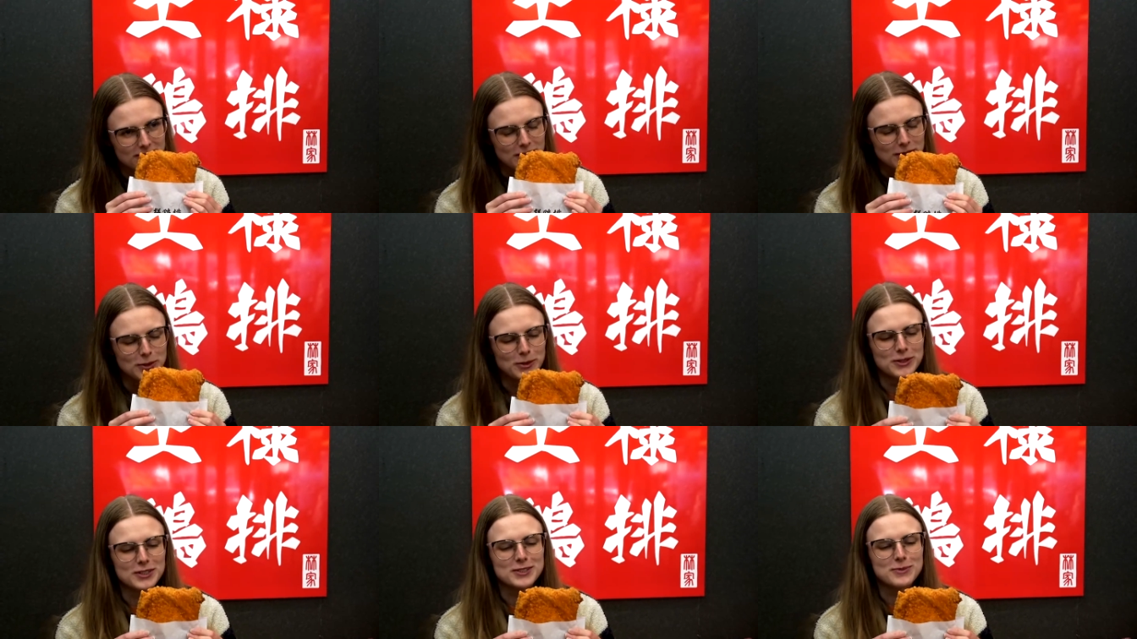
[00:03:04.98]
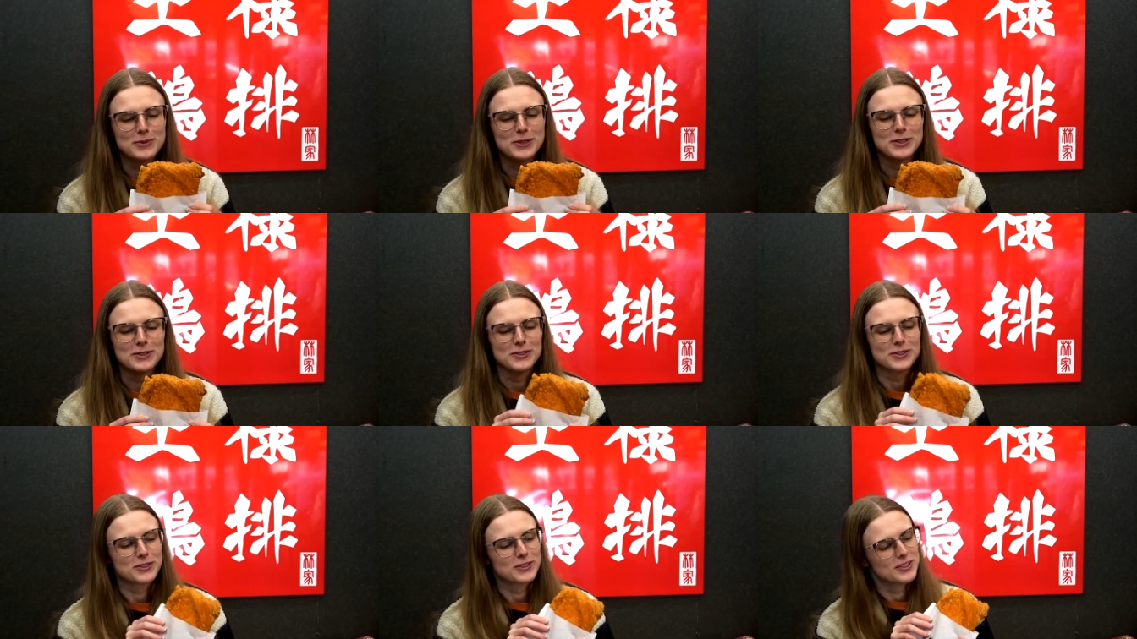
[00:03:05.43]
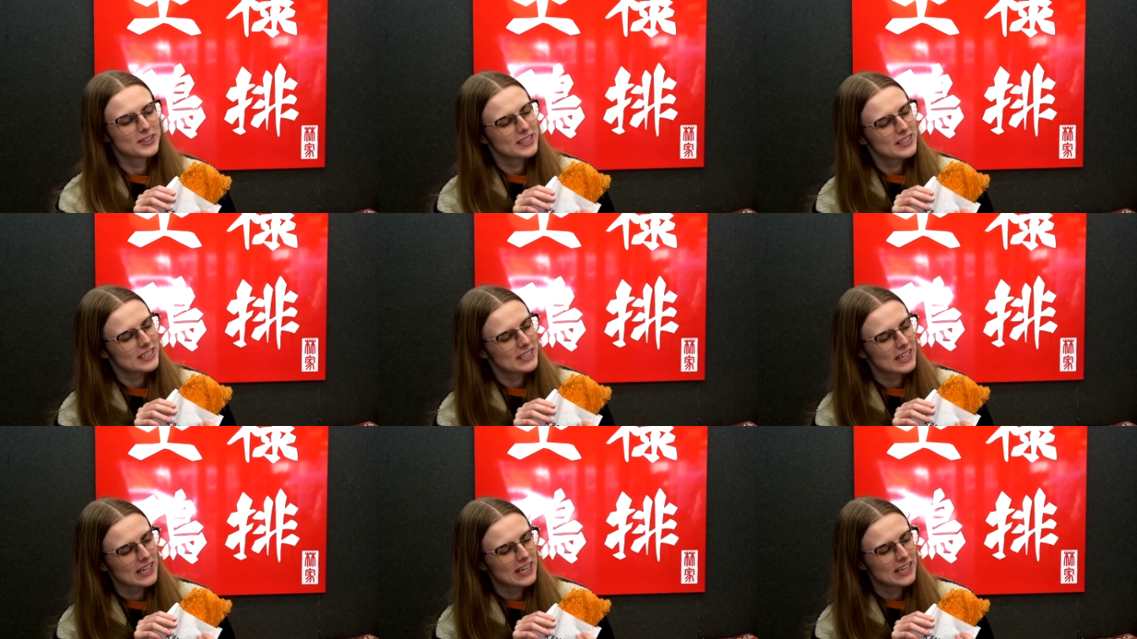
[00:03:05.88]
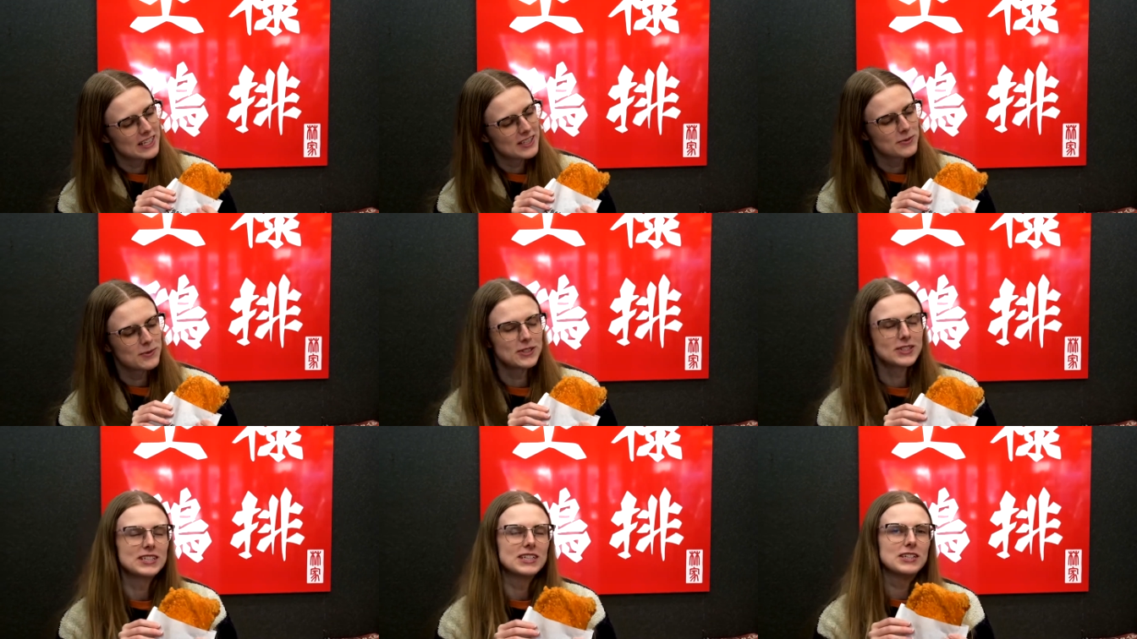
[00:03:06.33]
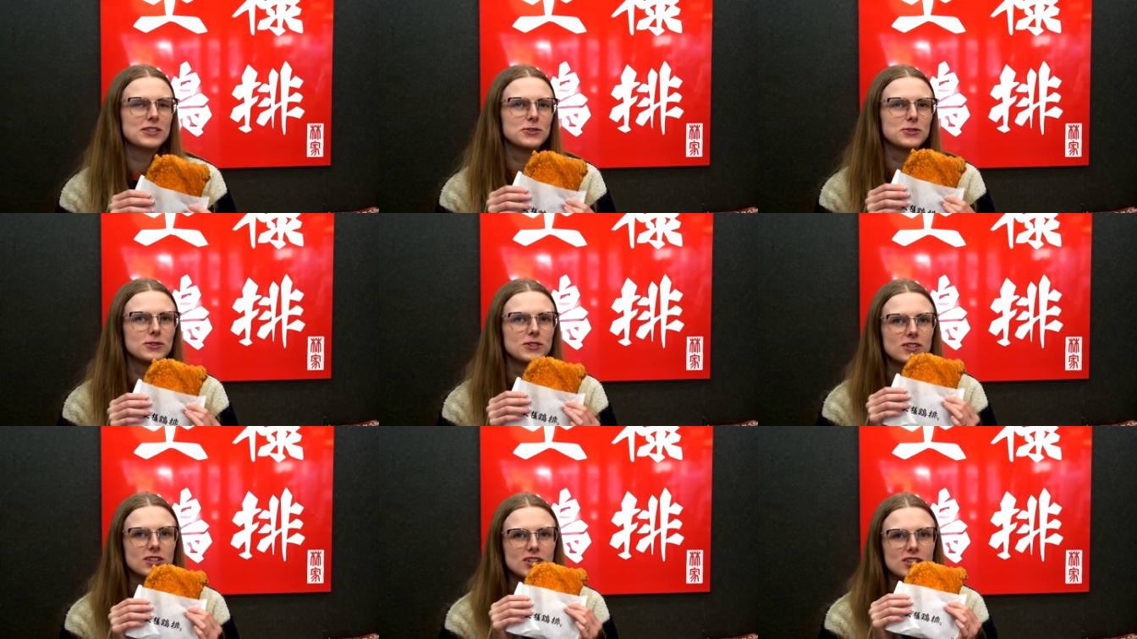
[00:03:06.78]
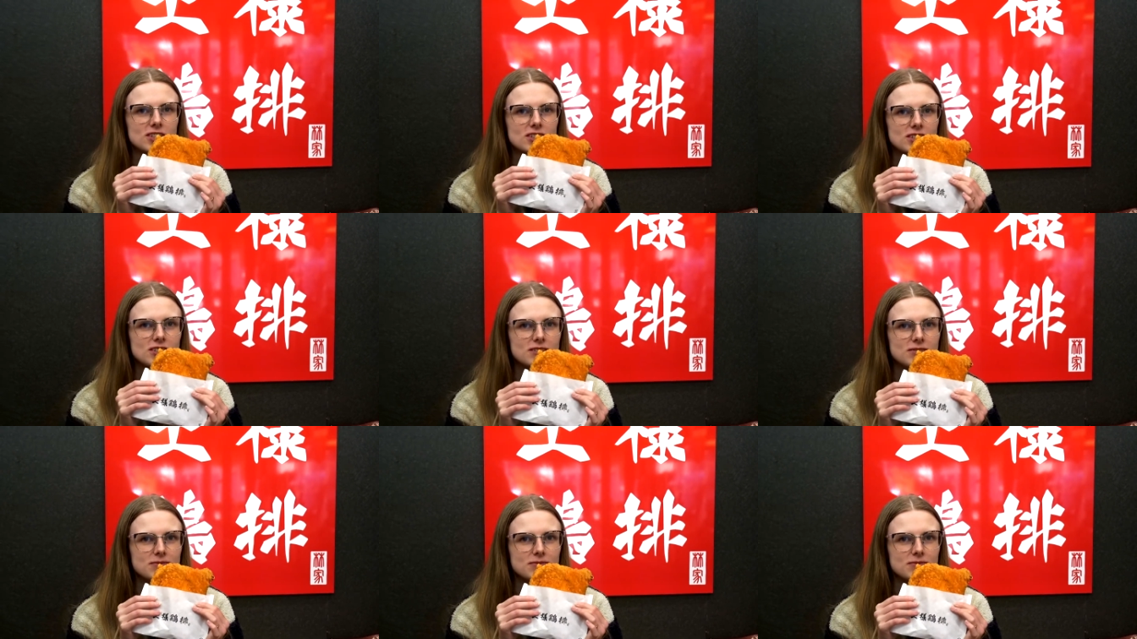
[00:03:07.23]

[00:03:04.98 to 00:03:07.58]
Oh, it smells good. It kind of smells like togarashi.